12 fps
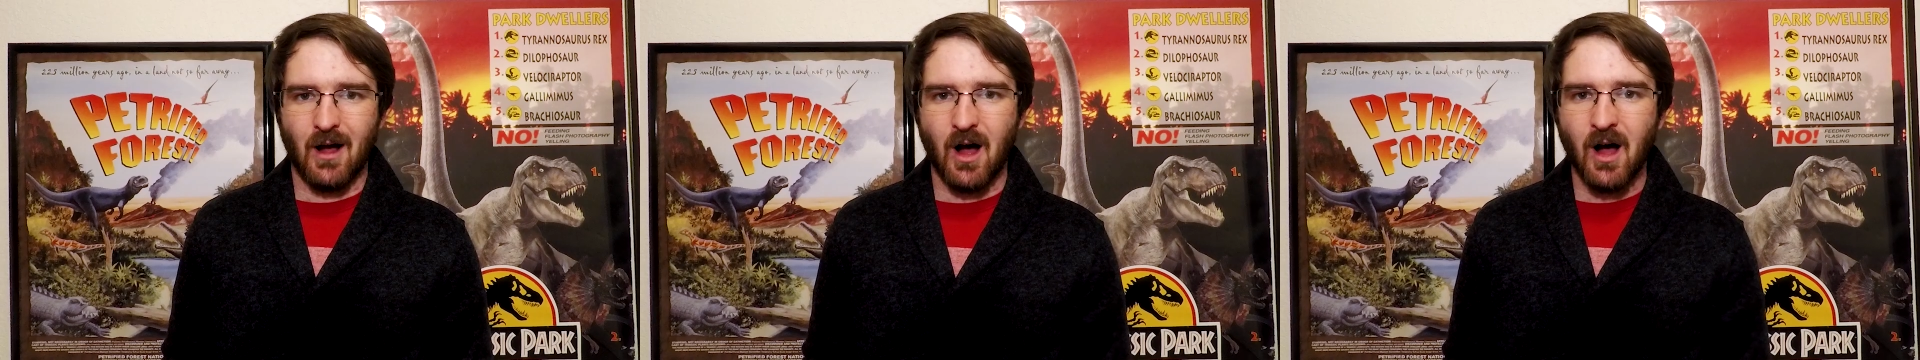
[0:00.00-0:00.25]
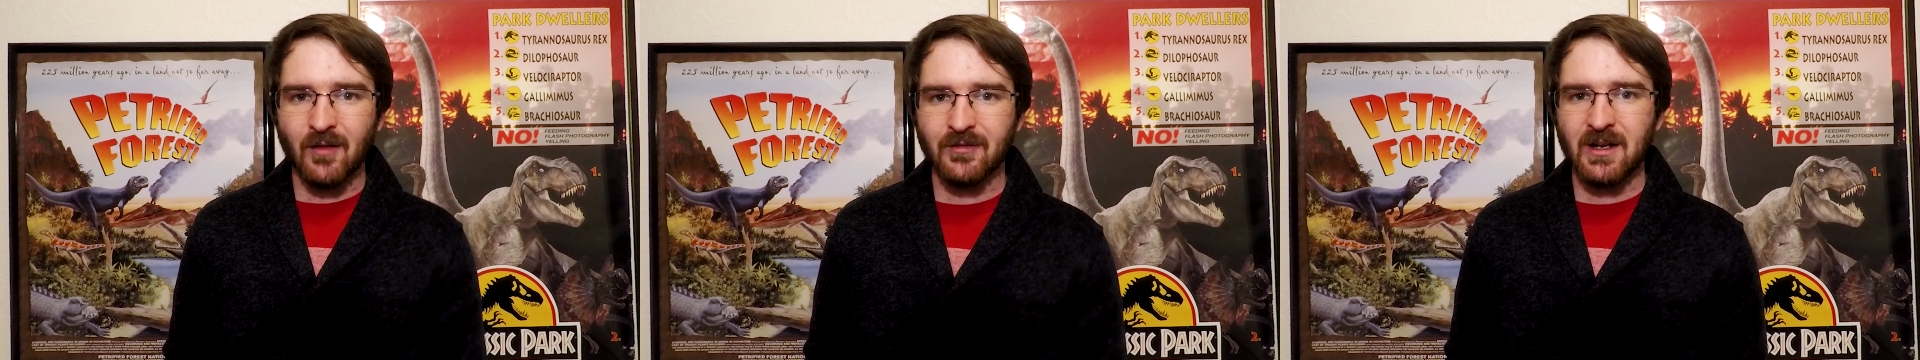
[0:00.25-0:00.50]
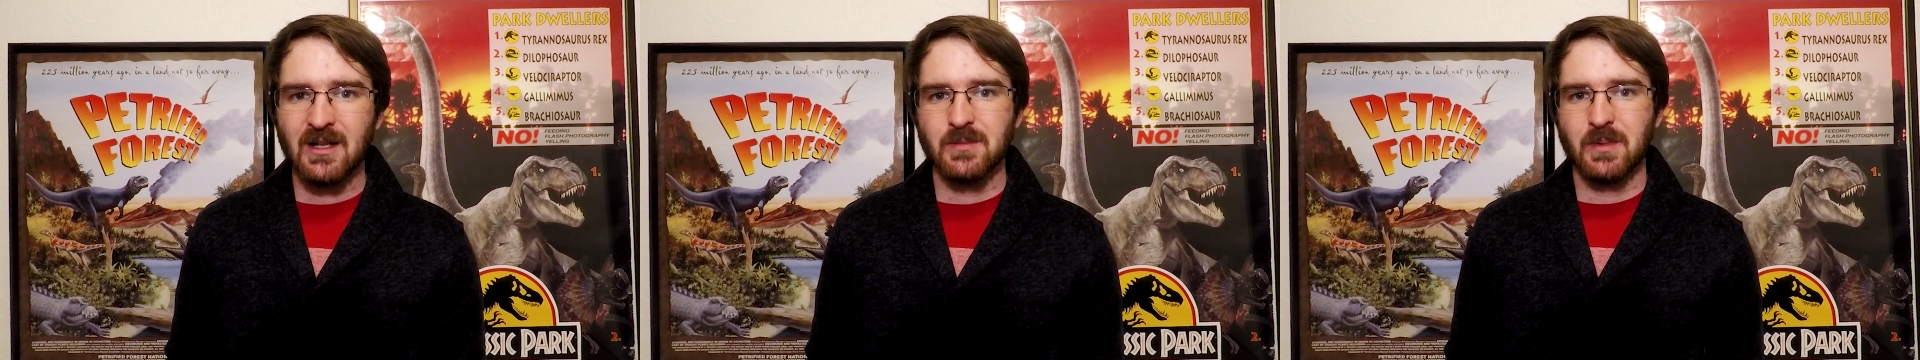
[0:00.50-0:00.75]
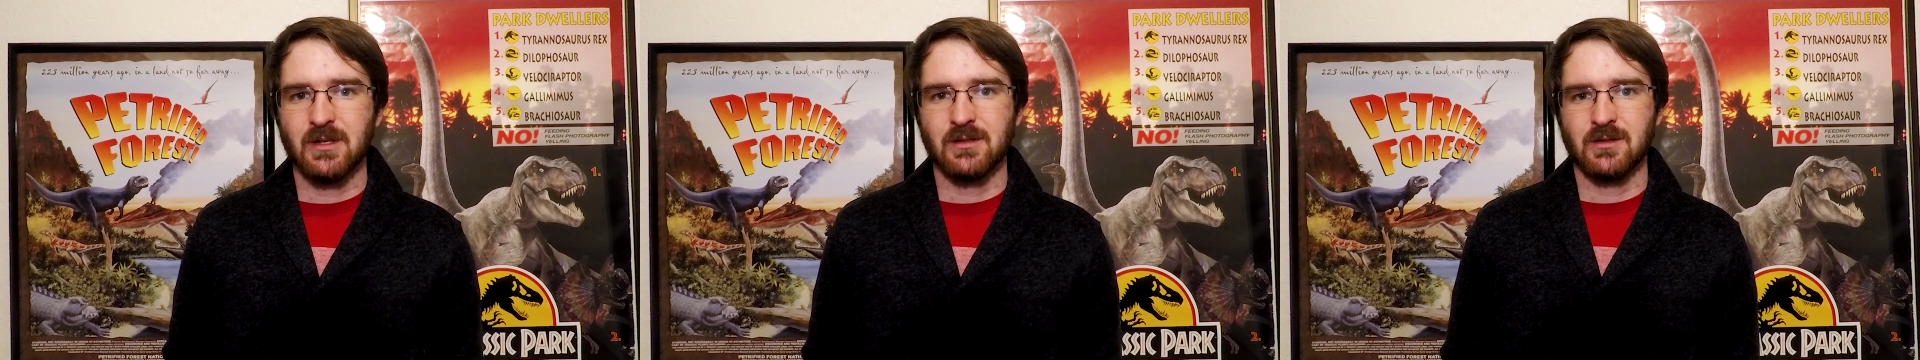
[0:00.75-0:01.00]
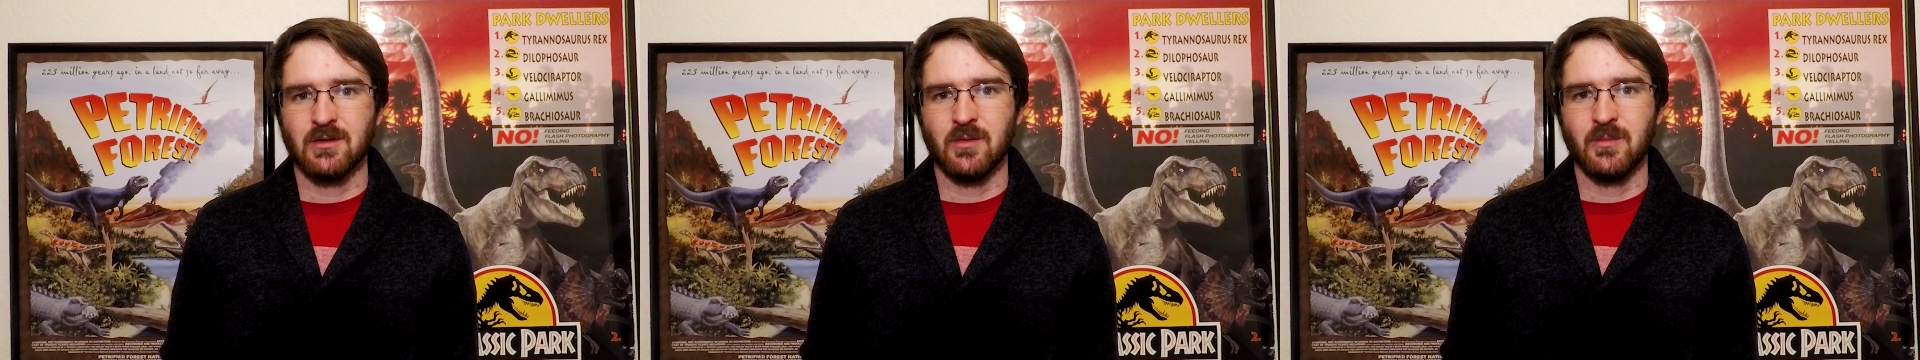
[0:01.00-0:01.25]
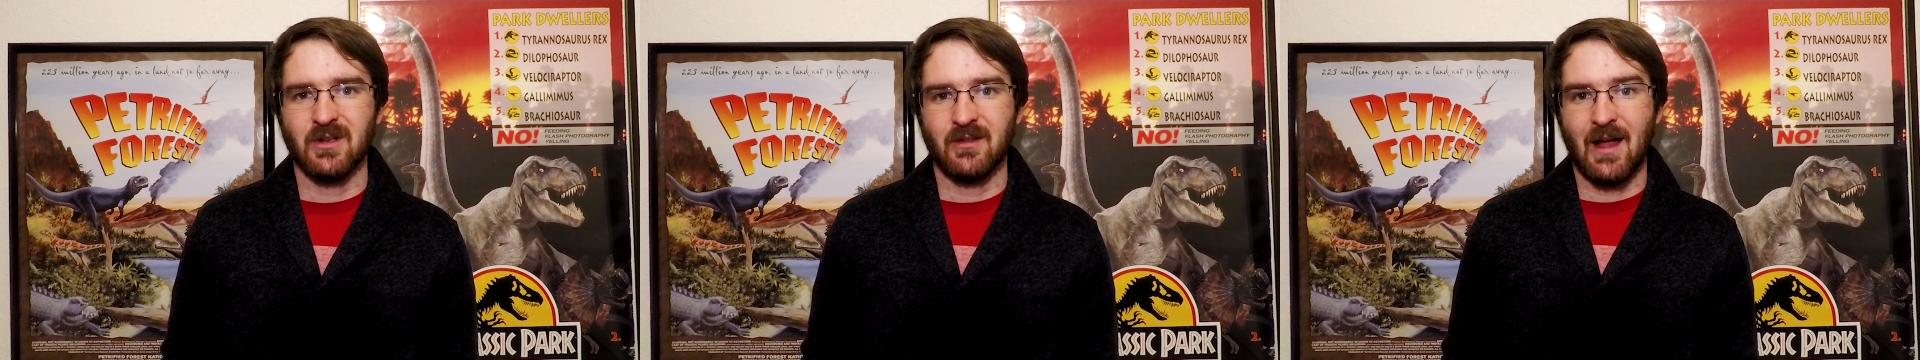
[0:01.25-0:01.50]
Often it's been
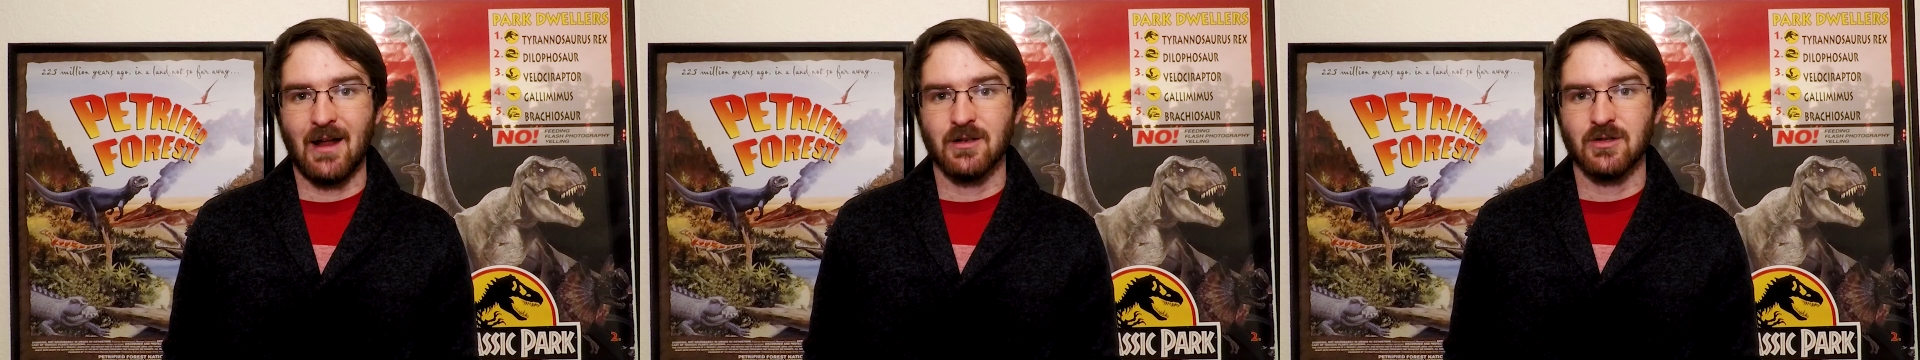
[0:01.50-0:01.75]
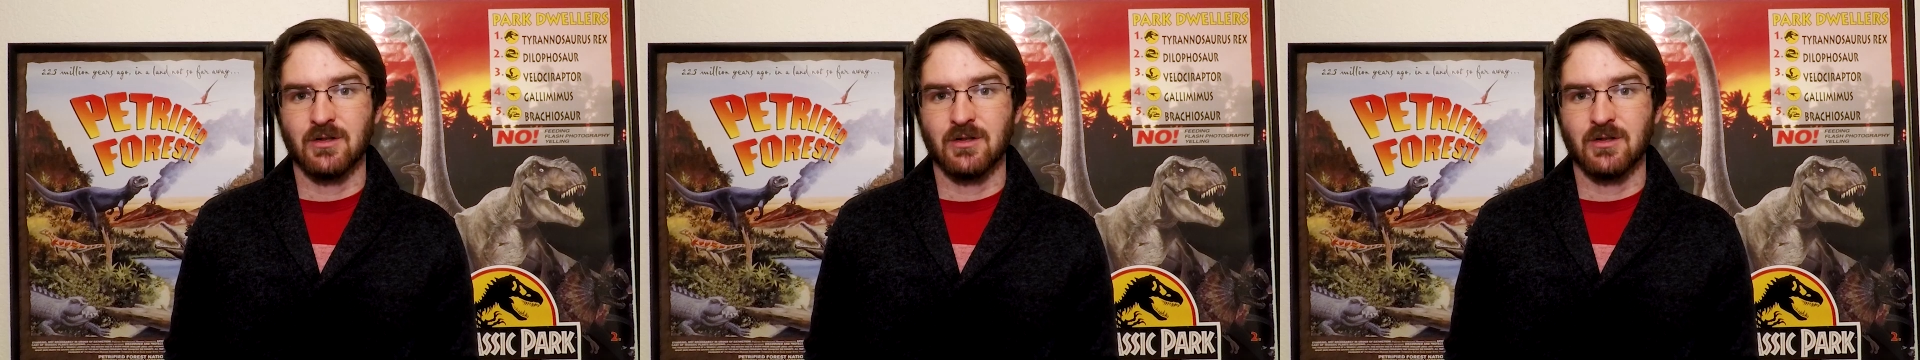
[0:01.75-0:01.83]
assumed that